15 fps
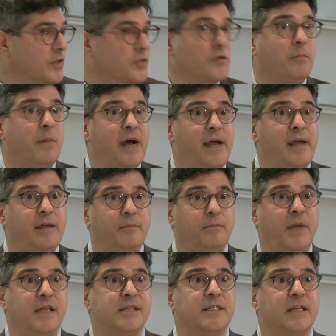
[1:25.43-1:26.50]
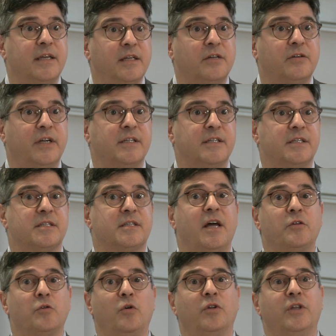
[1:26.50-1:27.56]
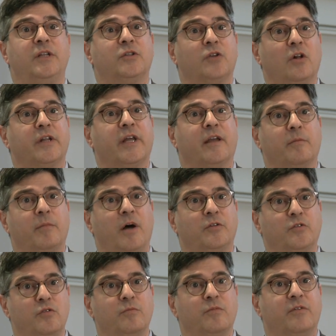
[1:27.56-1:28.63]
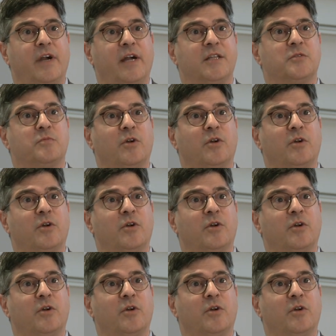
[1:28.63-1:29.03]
So my basic interest is not only talking about human rights,